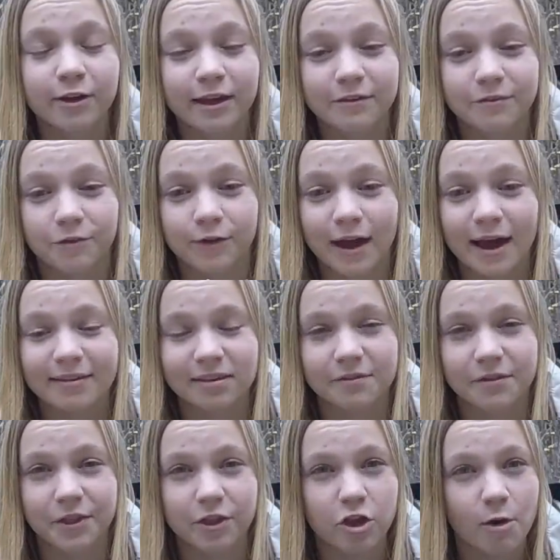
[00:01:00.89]
if you guys
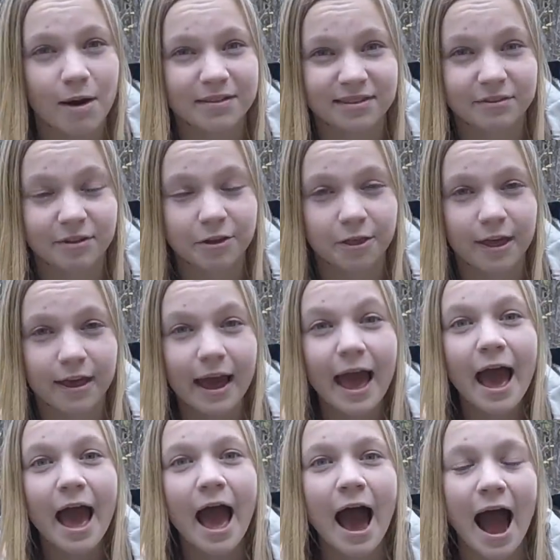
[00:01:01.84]
live in the U S and everything,
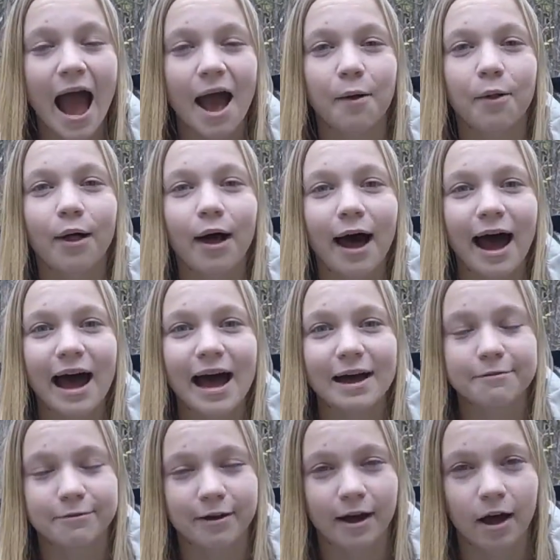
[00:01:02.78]
I will
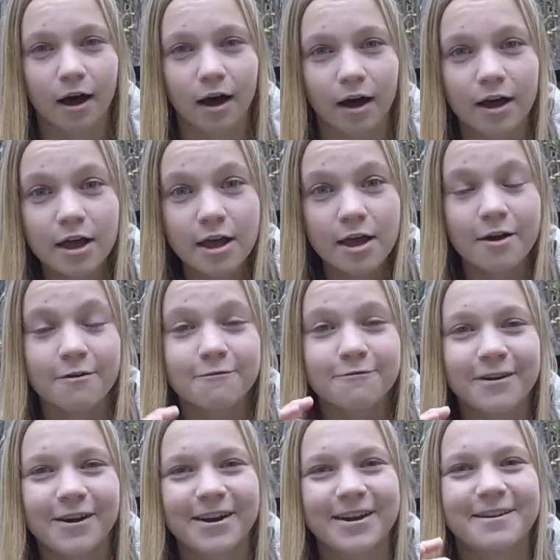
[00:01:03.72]
have a
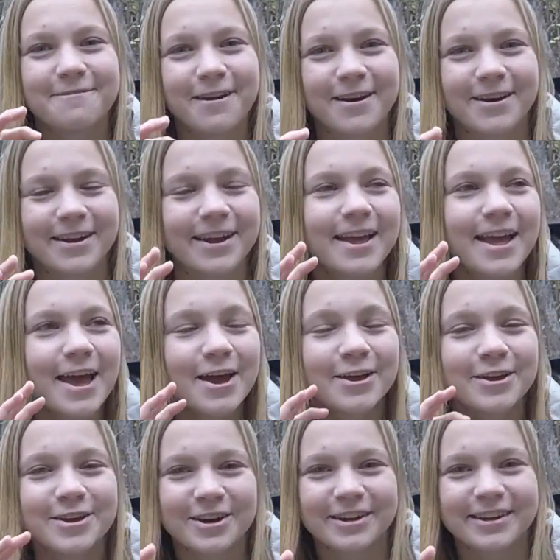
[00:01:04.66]
very, very
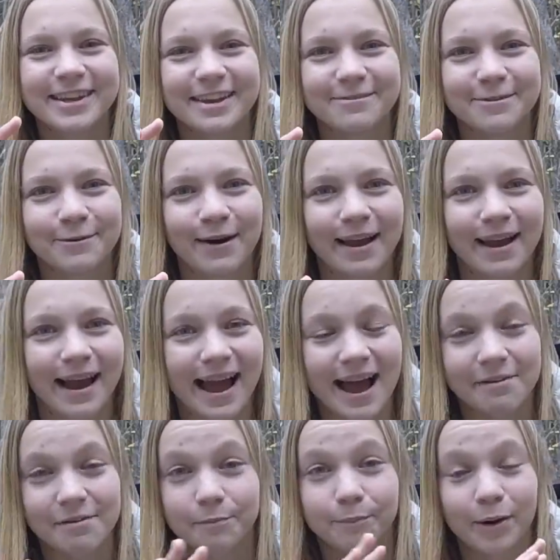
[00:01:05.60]
good giveaway. I
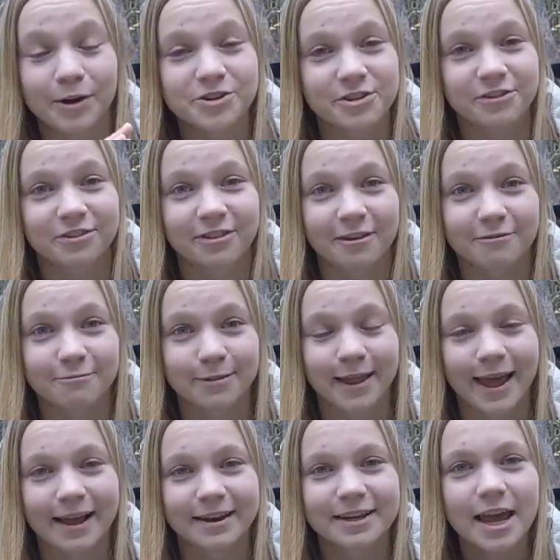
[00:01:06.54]
have a bunch of stuff
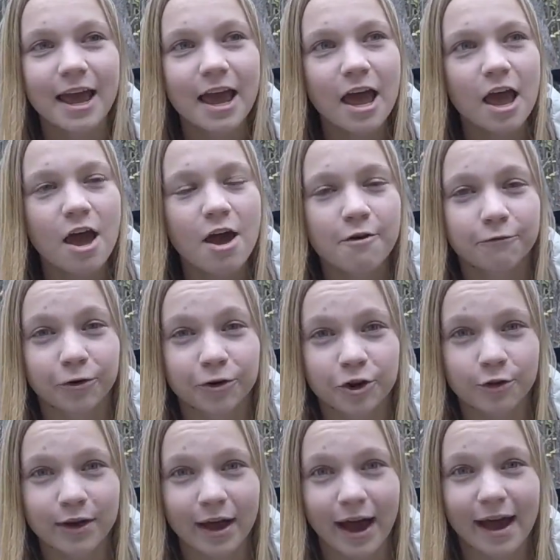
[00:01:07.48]
planned for
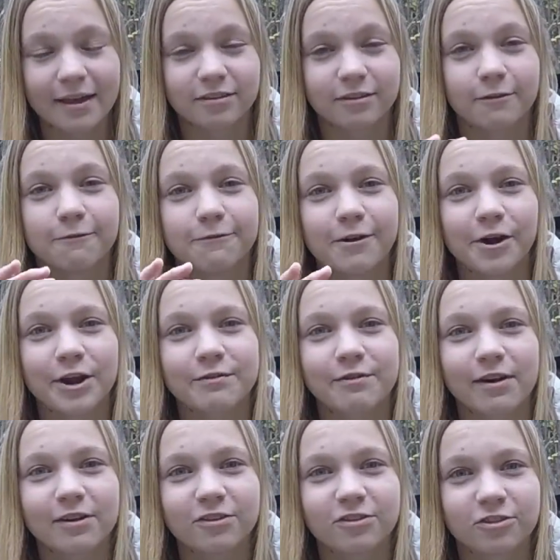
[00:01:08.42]
you guys very,
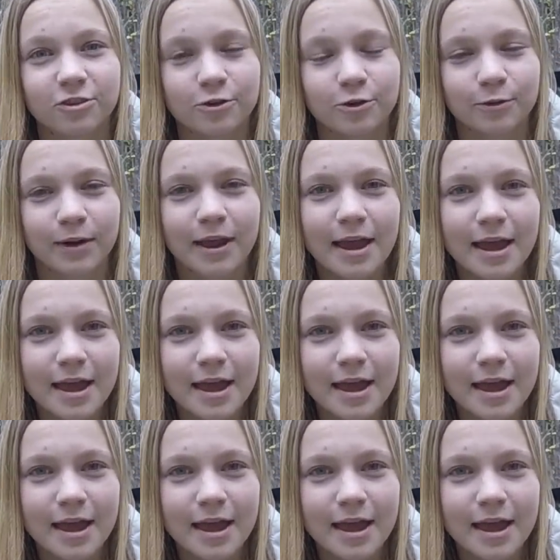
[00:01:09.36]
very soon.